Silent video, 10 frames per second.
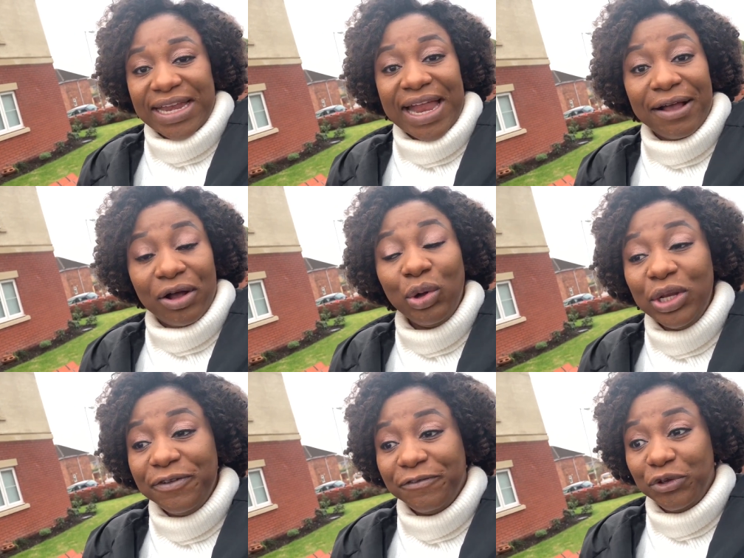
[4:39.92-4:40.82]
that
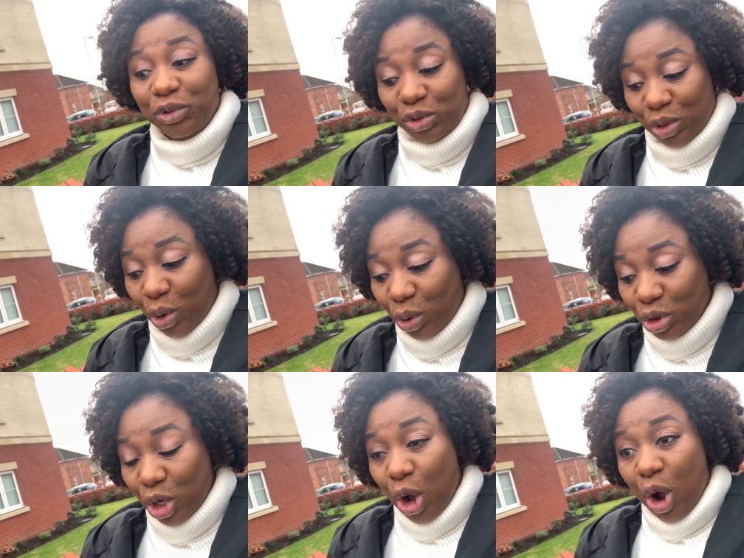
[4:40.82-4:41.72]
only feels
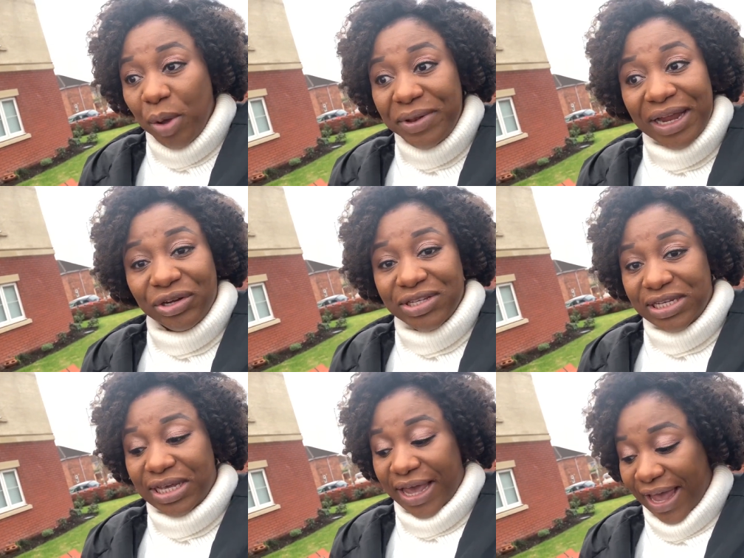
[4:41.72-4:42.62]
cold. Obinna
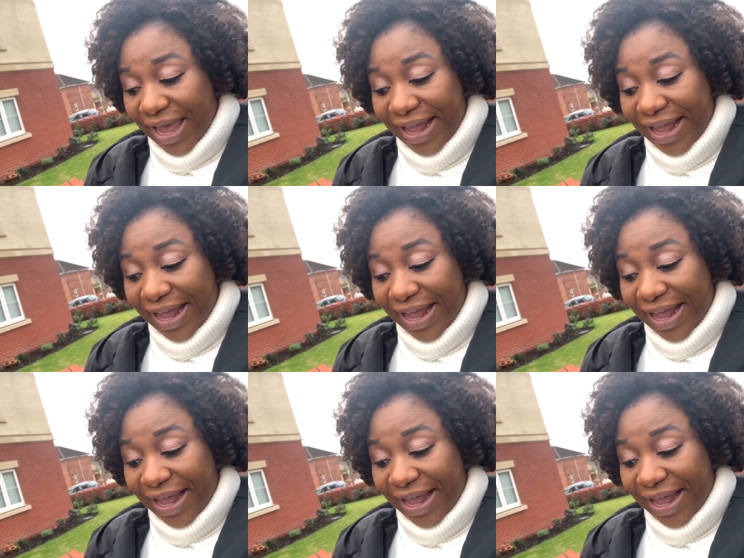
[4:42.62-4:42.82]
doesn't care.